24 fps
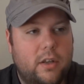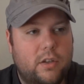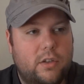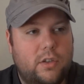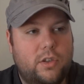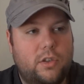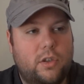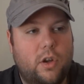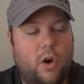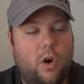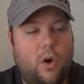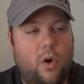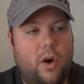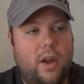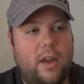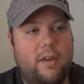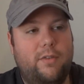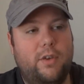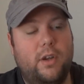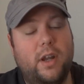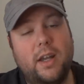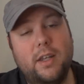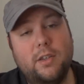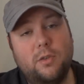So
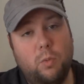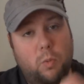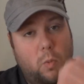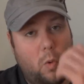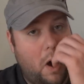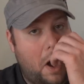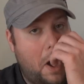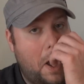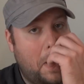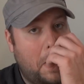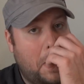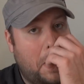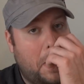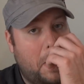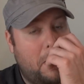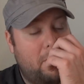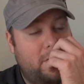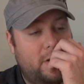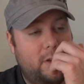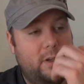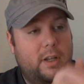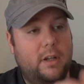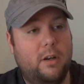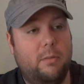if you guys want,
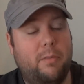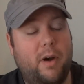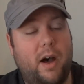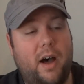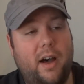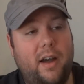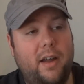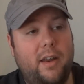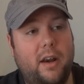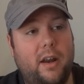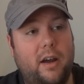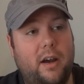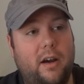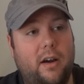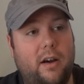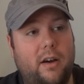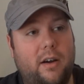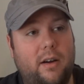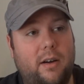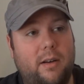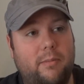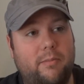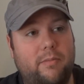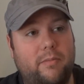if you need a bot
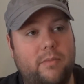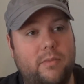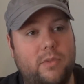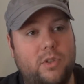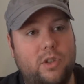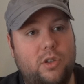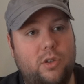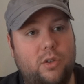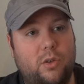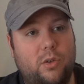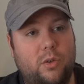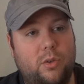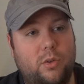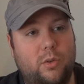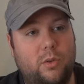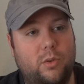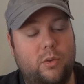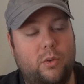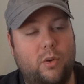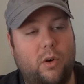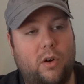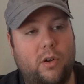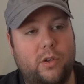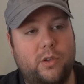
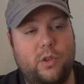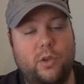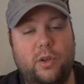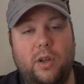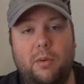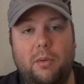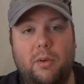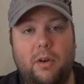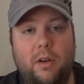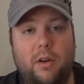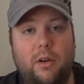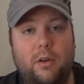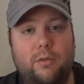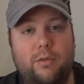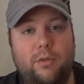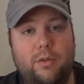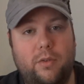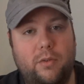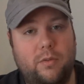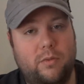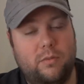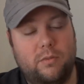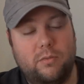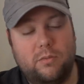to also get rid
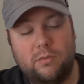of